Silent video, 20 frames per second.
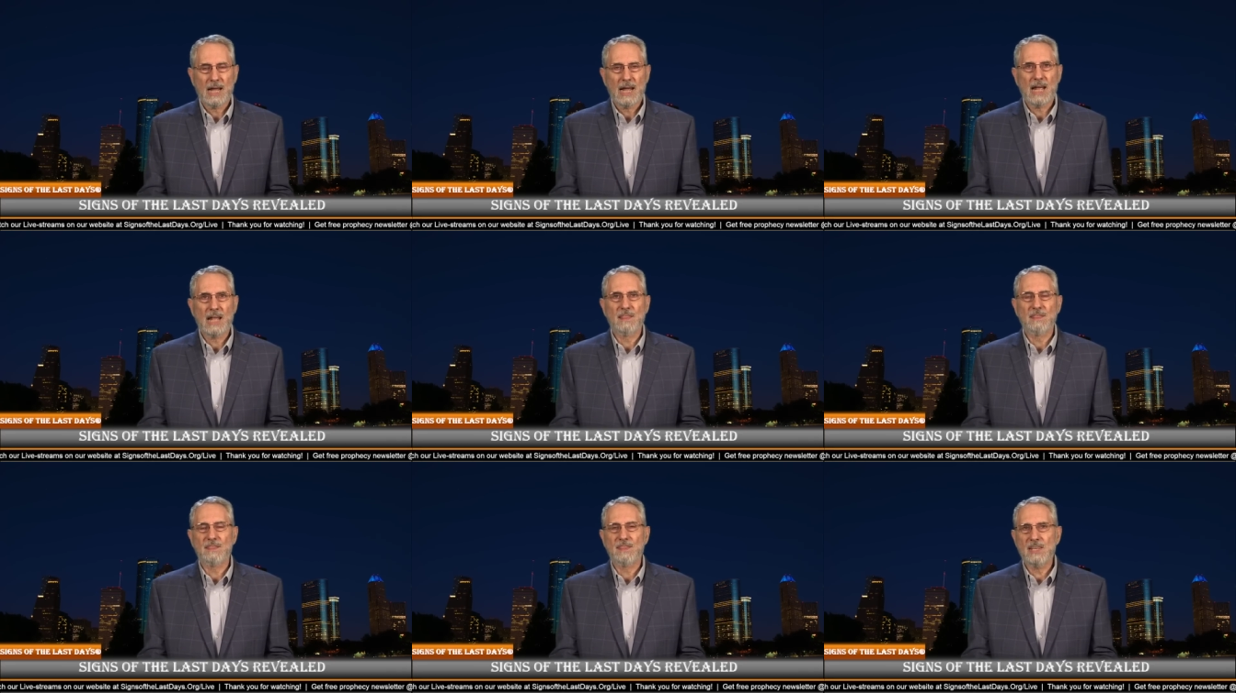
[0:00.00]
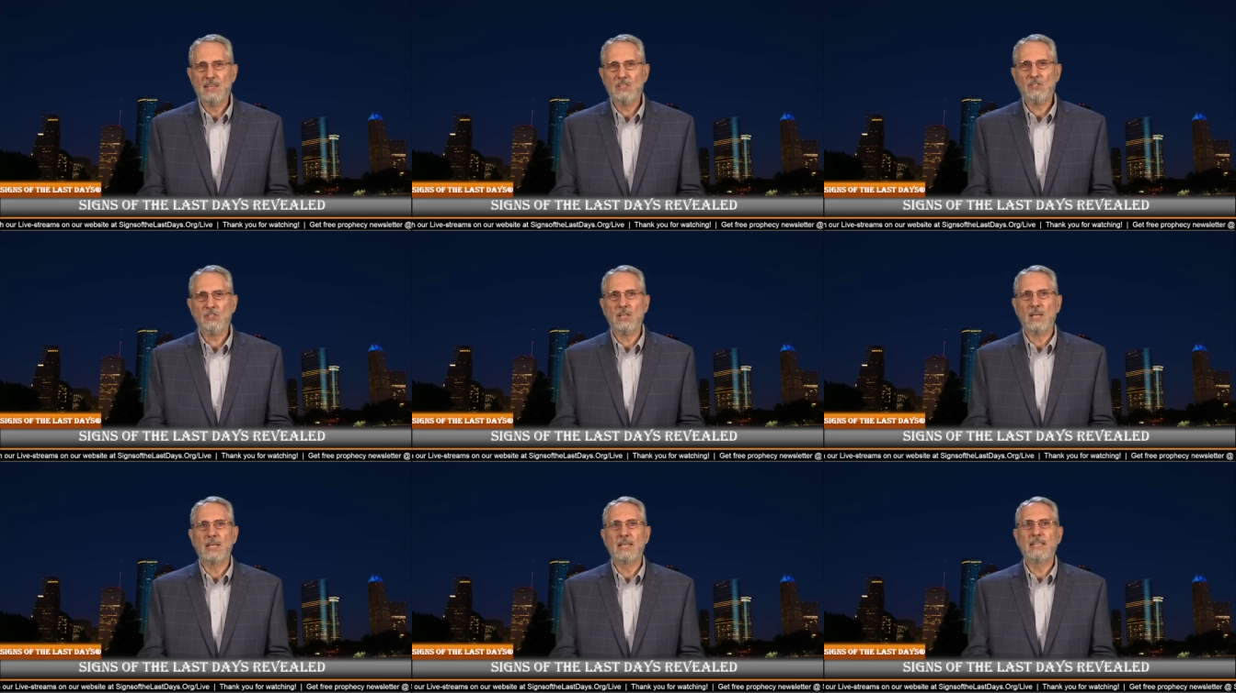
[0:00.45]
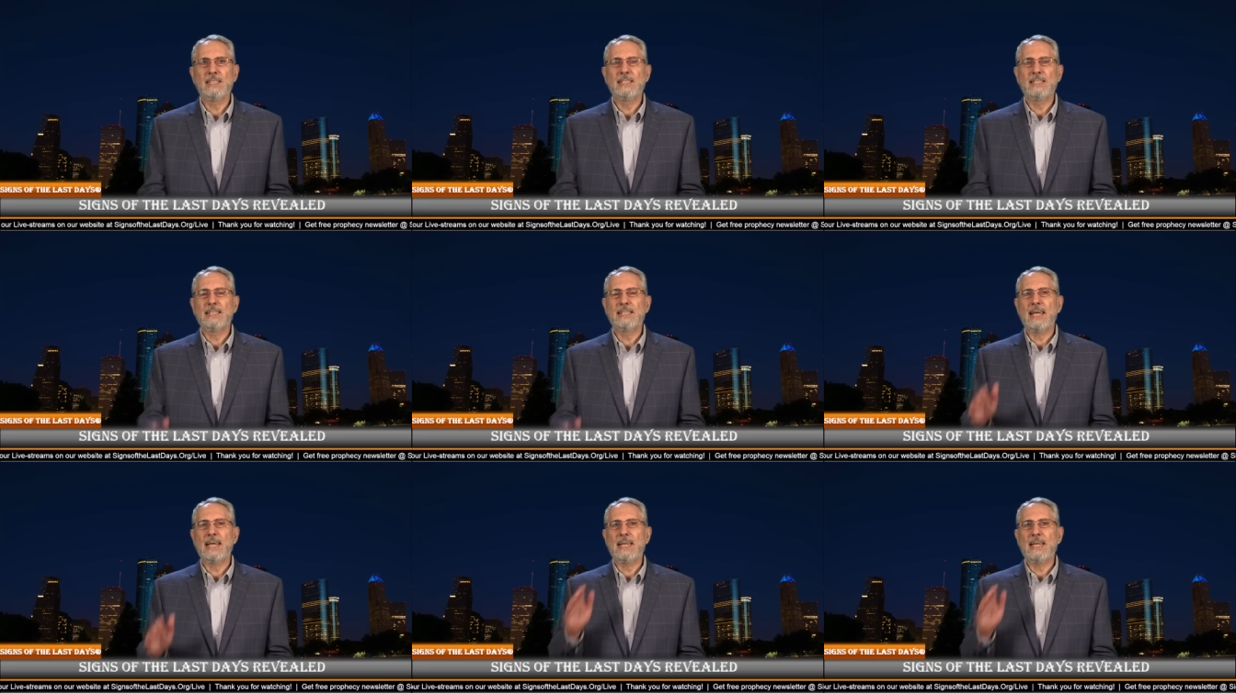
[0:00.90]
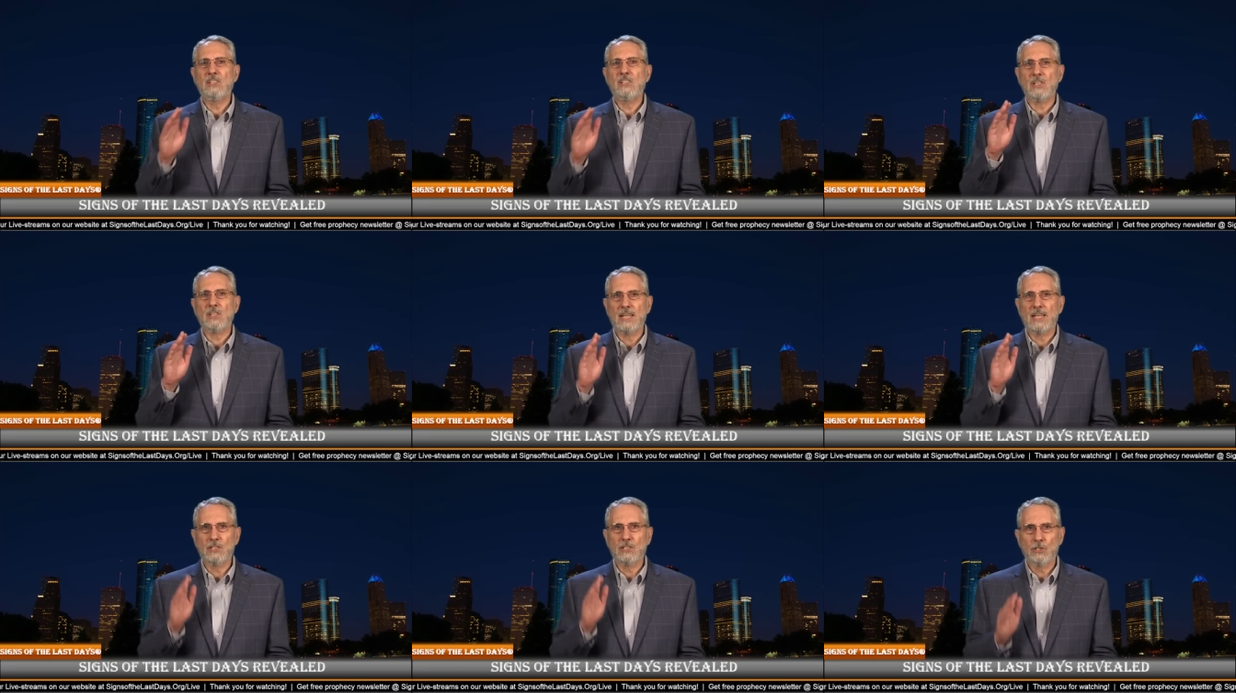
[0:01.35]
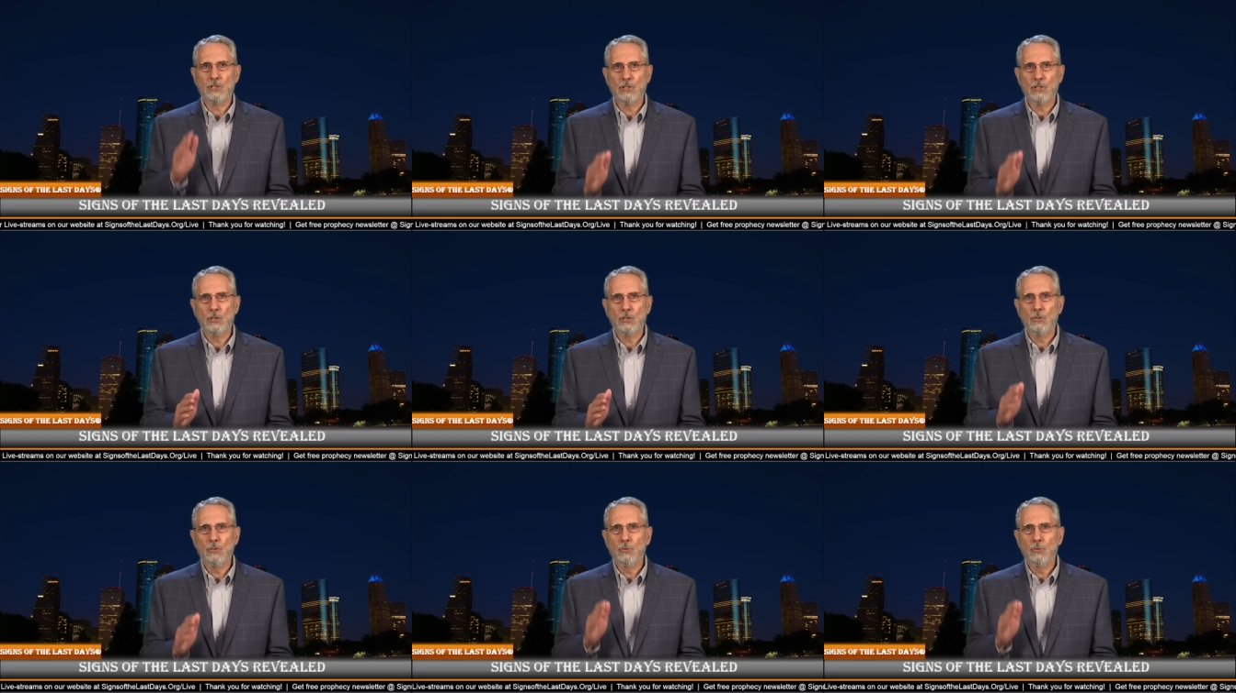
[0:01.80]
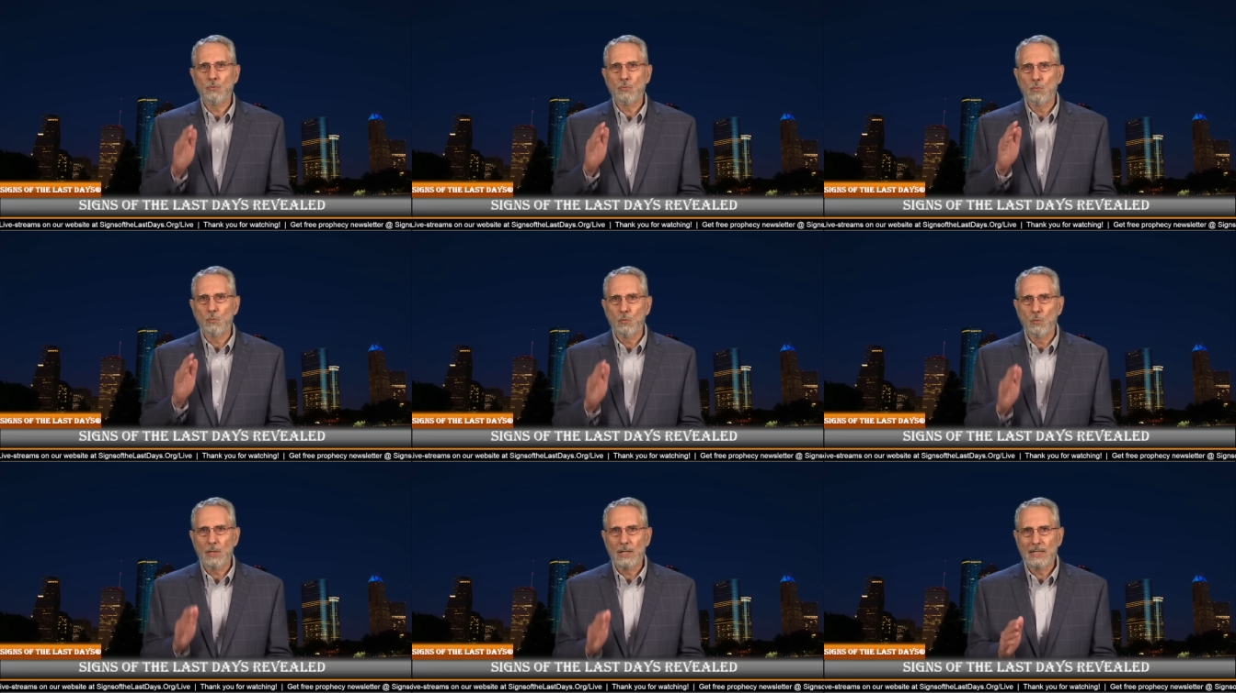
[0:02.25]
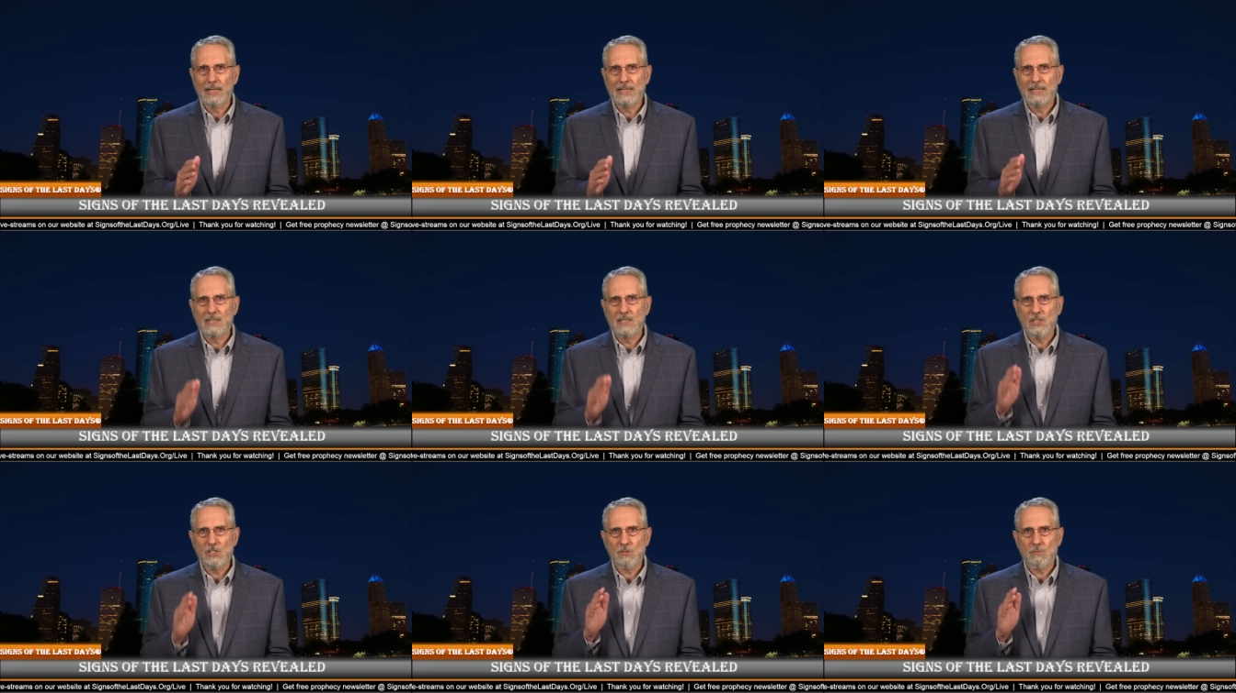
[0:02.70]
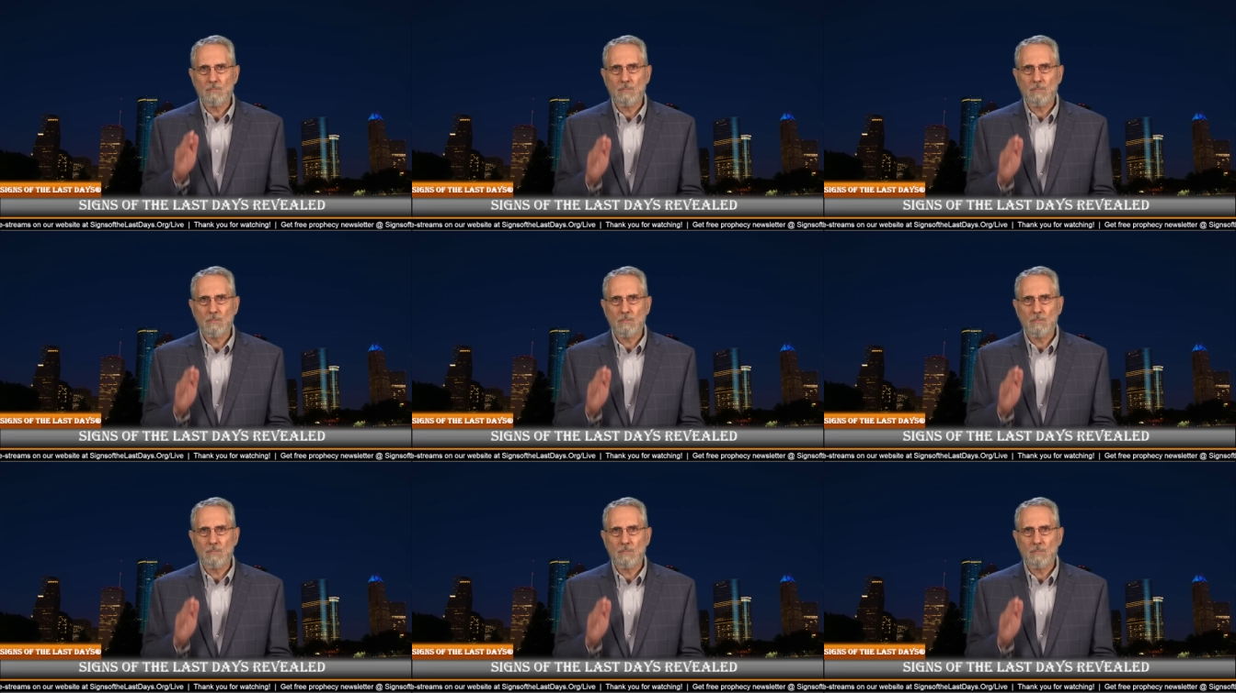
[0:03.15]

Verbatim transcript: And this indicates a new willingness